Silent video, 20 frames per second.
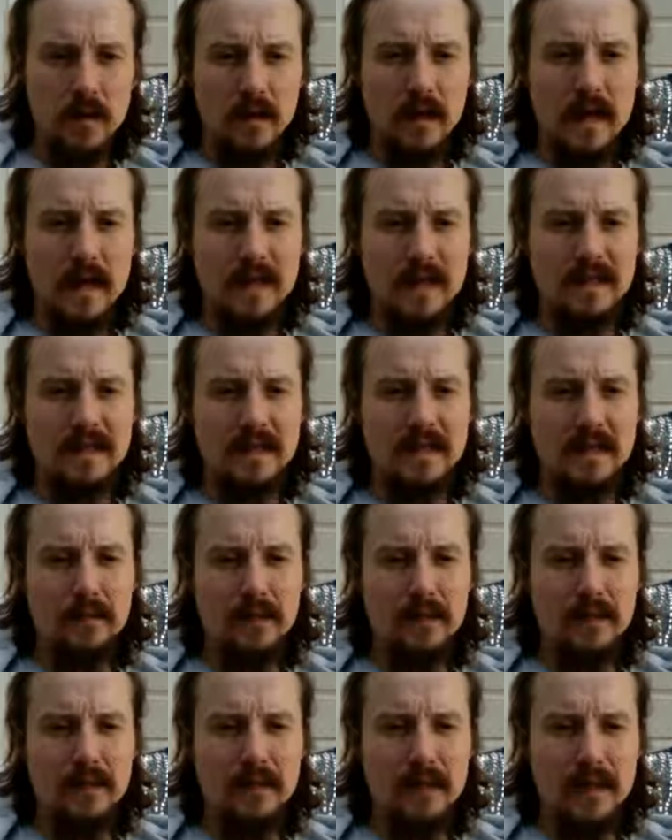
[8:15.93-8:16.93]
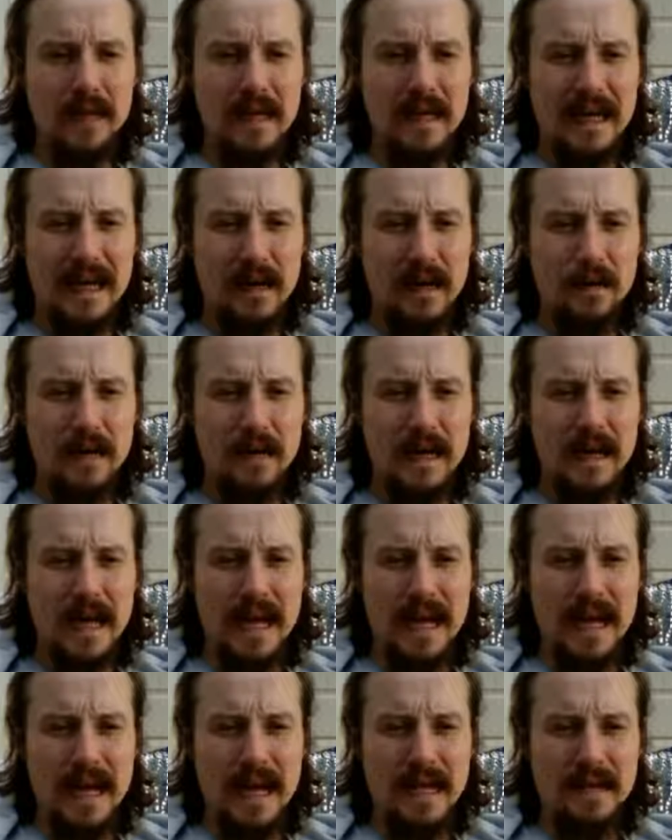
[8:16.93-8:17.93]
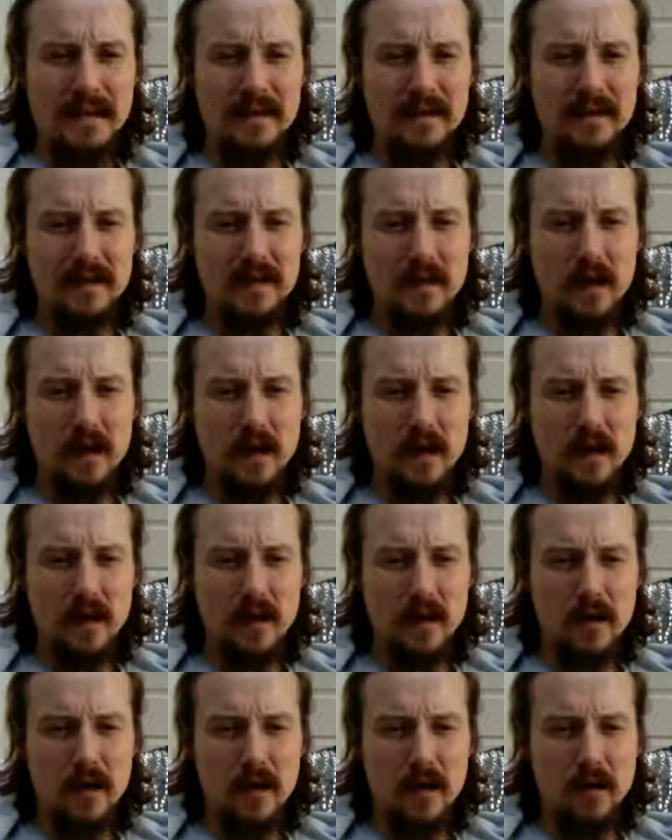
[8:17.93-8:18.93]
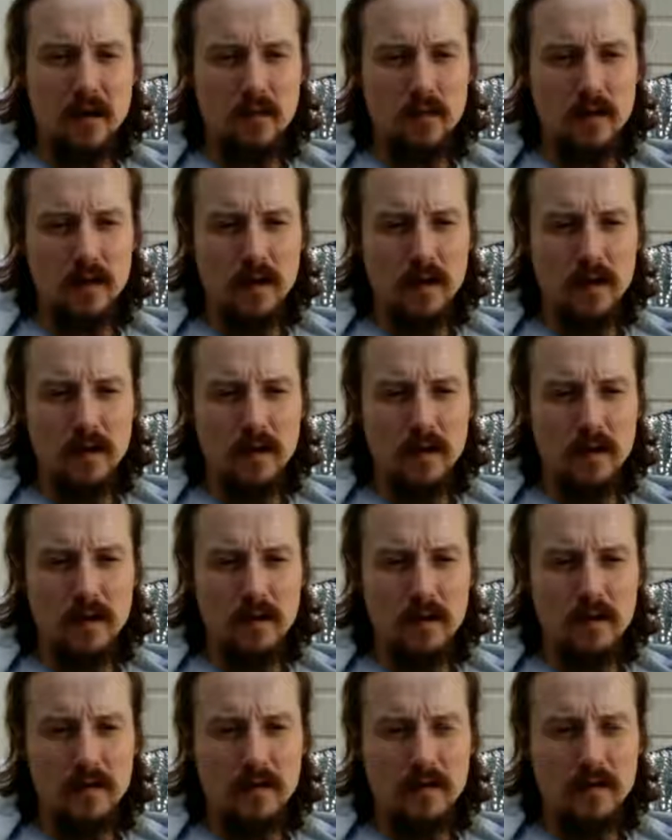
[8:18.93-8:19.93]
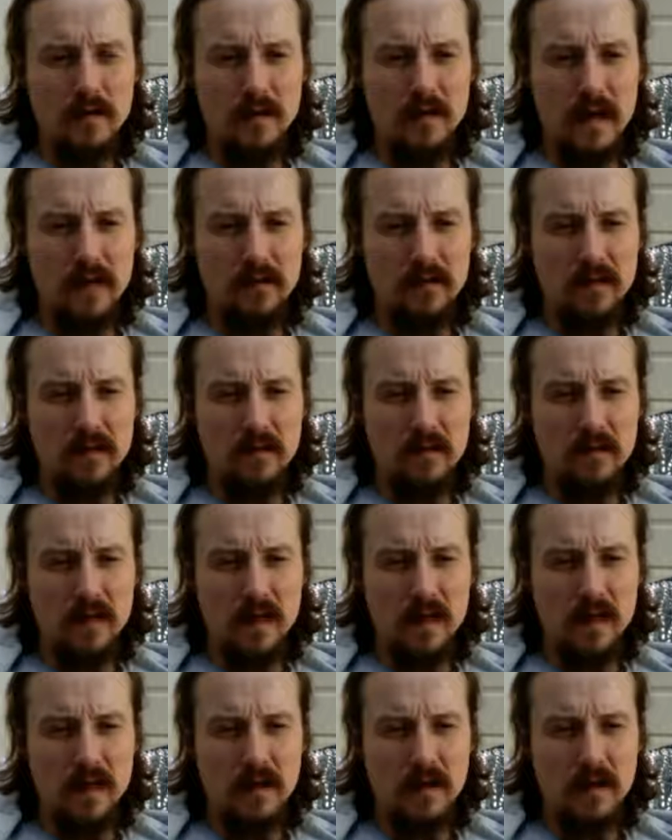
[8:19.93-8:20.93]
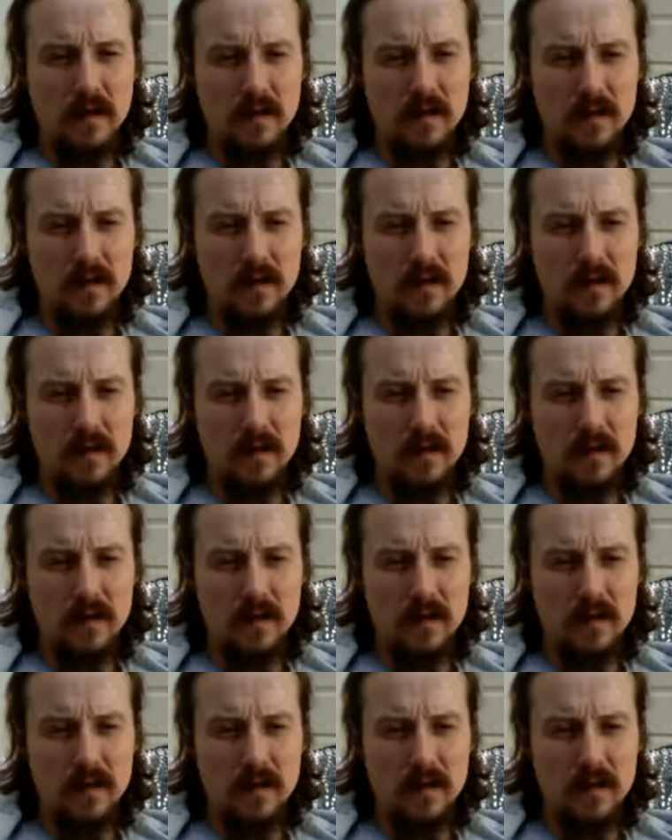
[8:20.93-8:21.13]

Like, similarly, how an ant colony would survive a flood.